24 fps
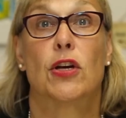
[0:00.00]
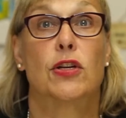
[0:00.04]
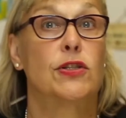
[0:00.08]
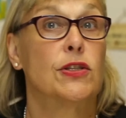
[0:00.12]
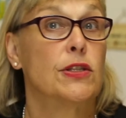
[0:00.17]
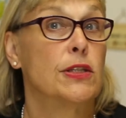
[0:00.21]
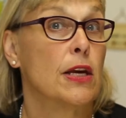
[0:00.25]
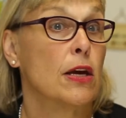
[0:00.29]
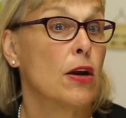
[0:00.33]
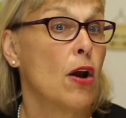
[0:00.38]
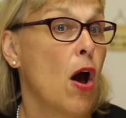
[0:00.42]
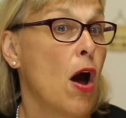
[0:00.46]
Does
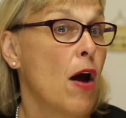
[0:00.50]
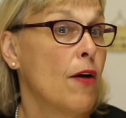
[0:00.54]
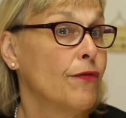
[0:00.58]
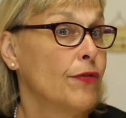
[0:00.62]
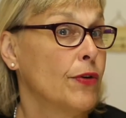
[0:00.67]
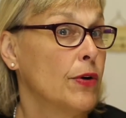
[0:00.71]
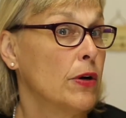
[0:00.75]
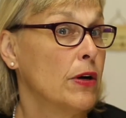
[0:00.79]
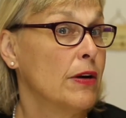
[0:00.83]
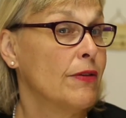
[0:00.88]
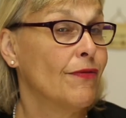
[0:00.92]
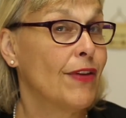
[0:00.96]
that
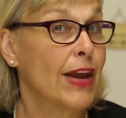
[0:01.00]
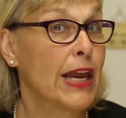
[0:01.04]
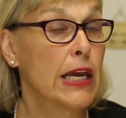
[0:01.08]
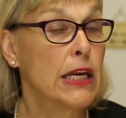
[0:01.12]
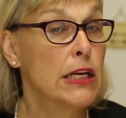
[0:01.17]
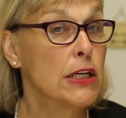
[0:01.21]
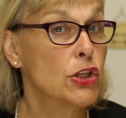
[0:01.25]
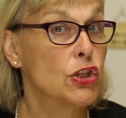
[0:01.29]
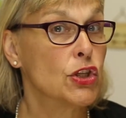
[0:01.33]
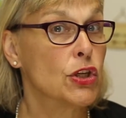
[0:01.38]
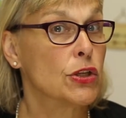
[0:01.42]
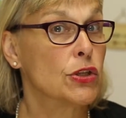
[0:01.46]
offer
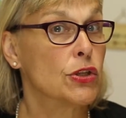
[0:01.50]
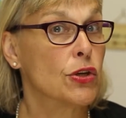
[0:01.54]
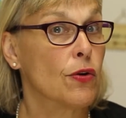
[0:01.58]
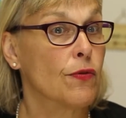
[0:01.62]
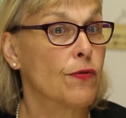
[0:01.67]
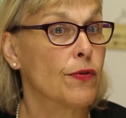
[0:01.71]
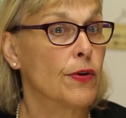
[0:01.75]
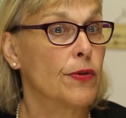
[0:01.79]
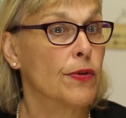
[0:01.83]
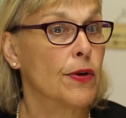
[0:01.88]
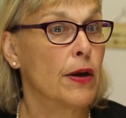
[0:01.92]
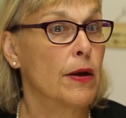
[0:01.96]
advantages
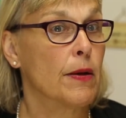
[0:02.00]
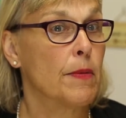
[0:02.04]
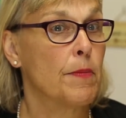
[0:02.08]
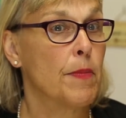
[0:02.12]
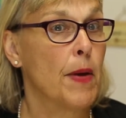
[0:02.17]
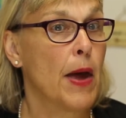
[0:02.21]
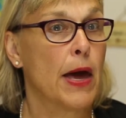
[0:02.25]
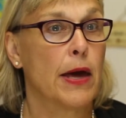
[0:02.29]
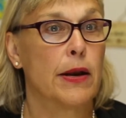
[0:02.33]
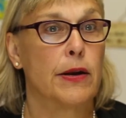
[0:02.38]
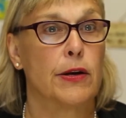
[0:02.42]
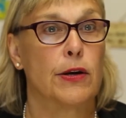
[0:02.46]
over the
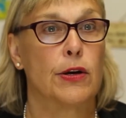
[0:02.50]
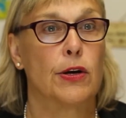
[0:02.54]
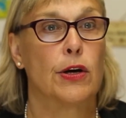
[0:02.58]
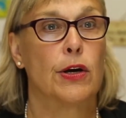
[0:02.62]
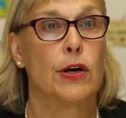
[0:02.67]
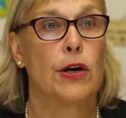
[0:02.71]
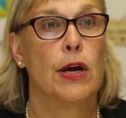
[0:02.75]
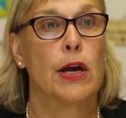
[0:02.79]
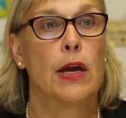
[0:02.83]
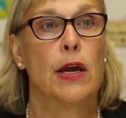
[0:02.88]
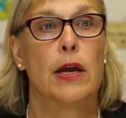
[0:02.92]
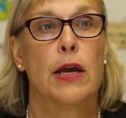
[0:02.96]

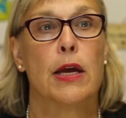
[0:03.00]
competitor?